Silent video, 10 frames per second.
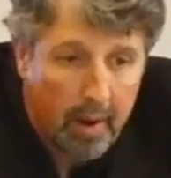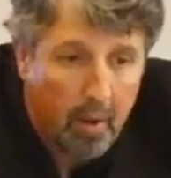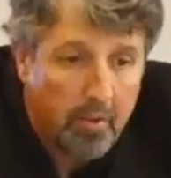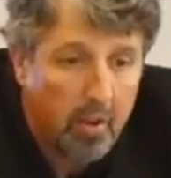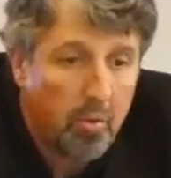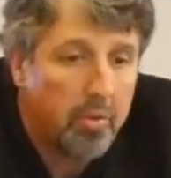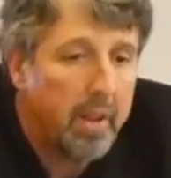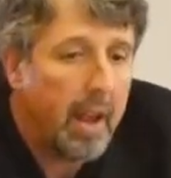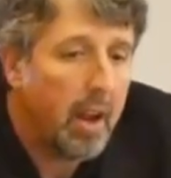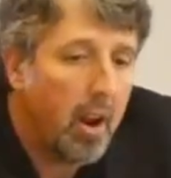Anyways, this was
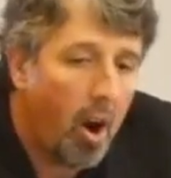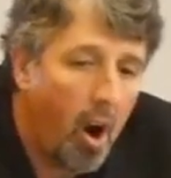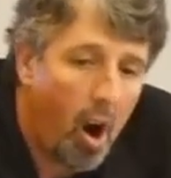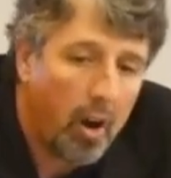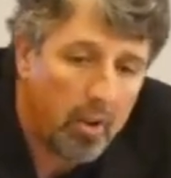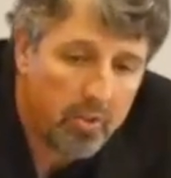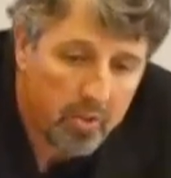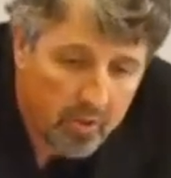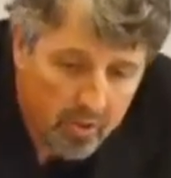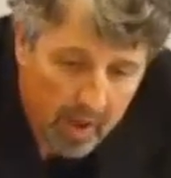dated August